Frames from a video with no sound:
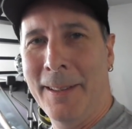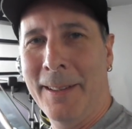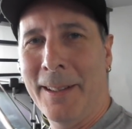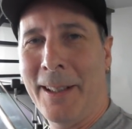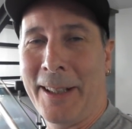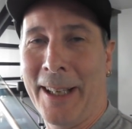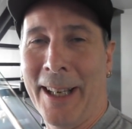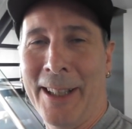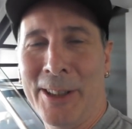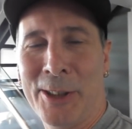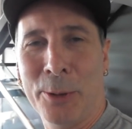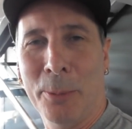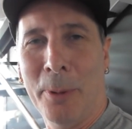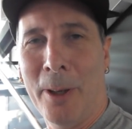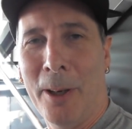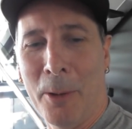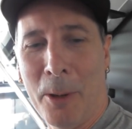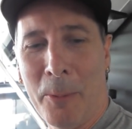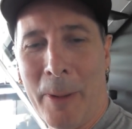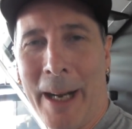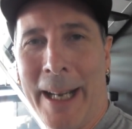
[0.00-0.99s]
Okay, so
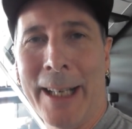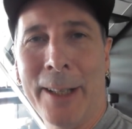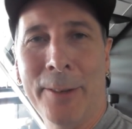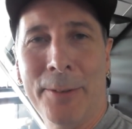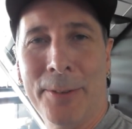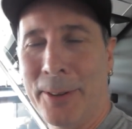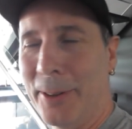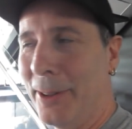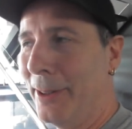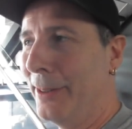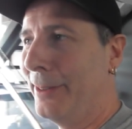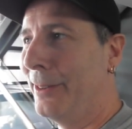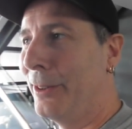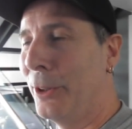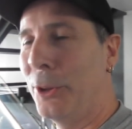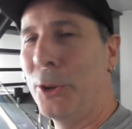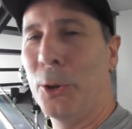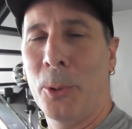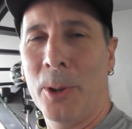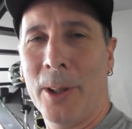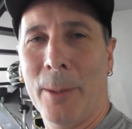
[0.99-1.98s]
while we're waiting for it
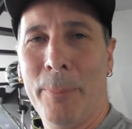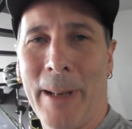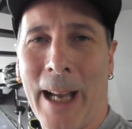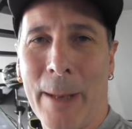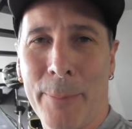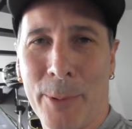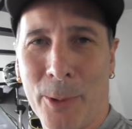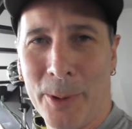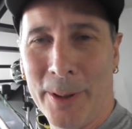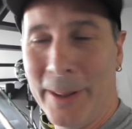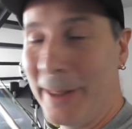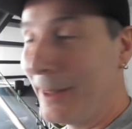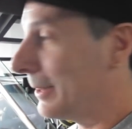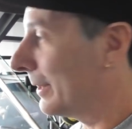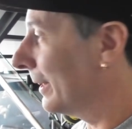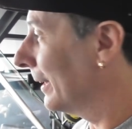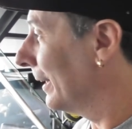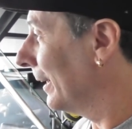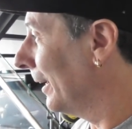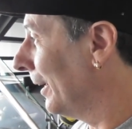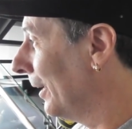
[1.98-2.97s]
to do all the paperwork,
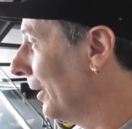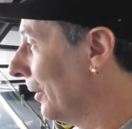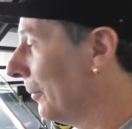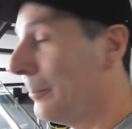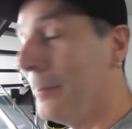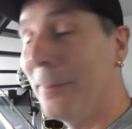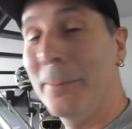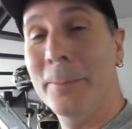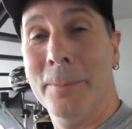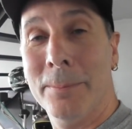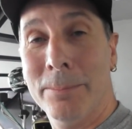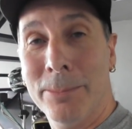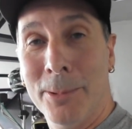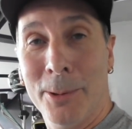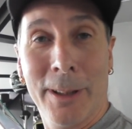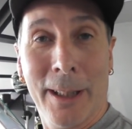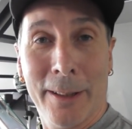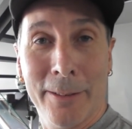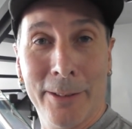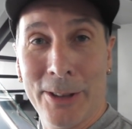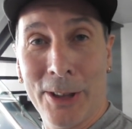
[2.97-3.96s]
we'll
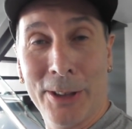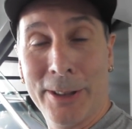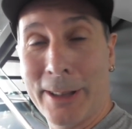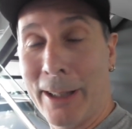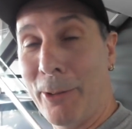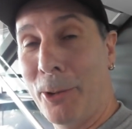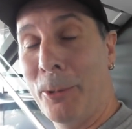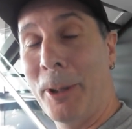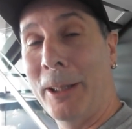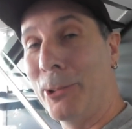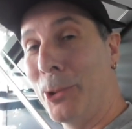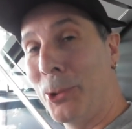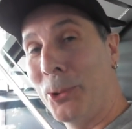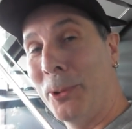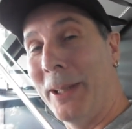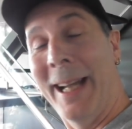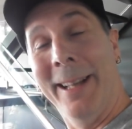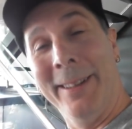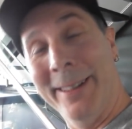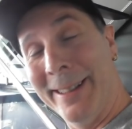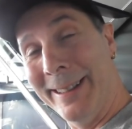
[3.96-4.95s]
go and just have a quick look
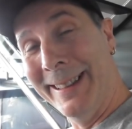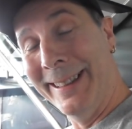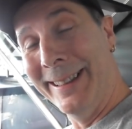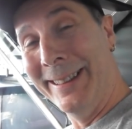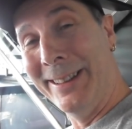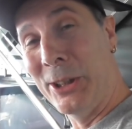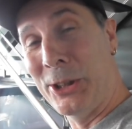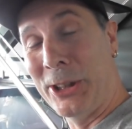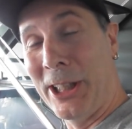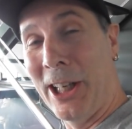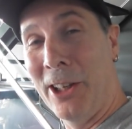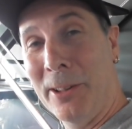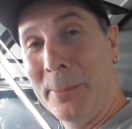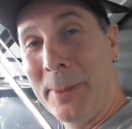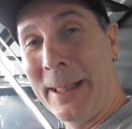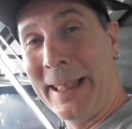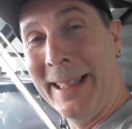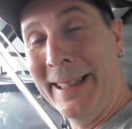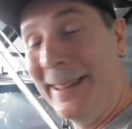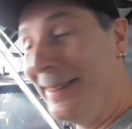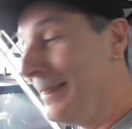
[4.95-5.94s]
around the showroom
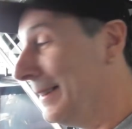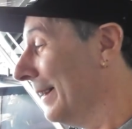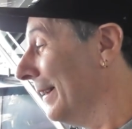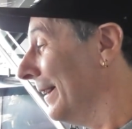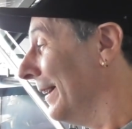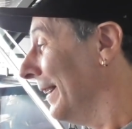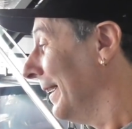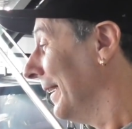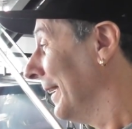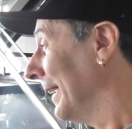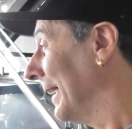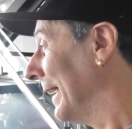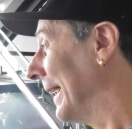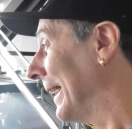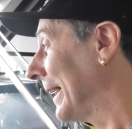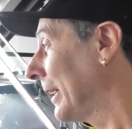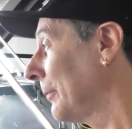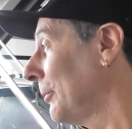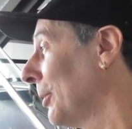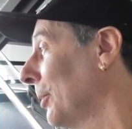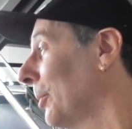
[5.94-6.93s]
again.
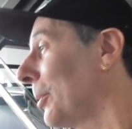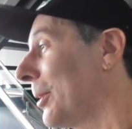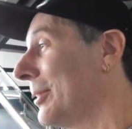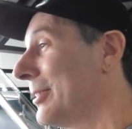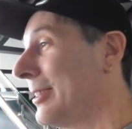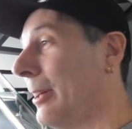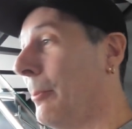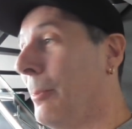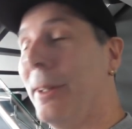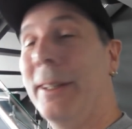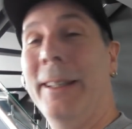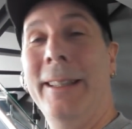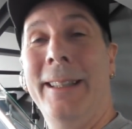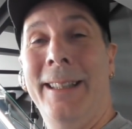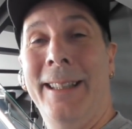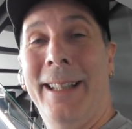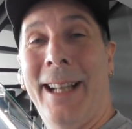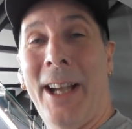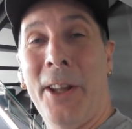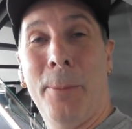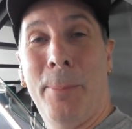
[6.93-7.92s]
Give you a look at some of
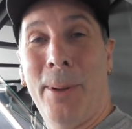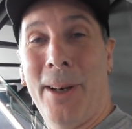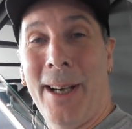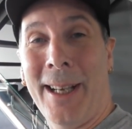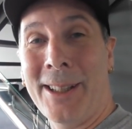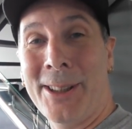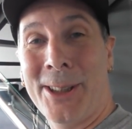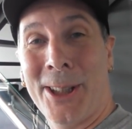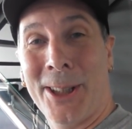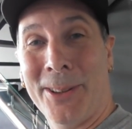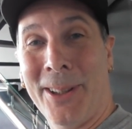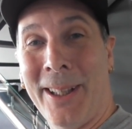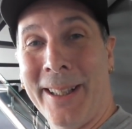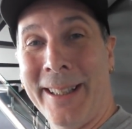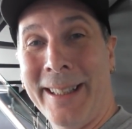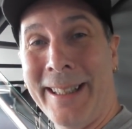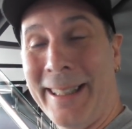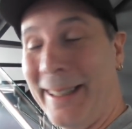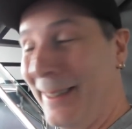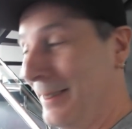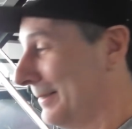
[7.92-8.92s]
the other bikes that are on
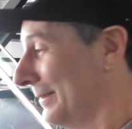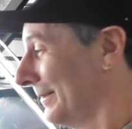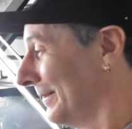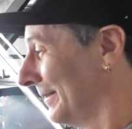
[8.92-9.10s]
here.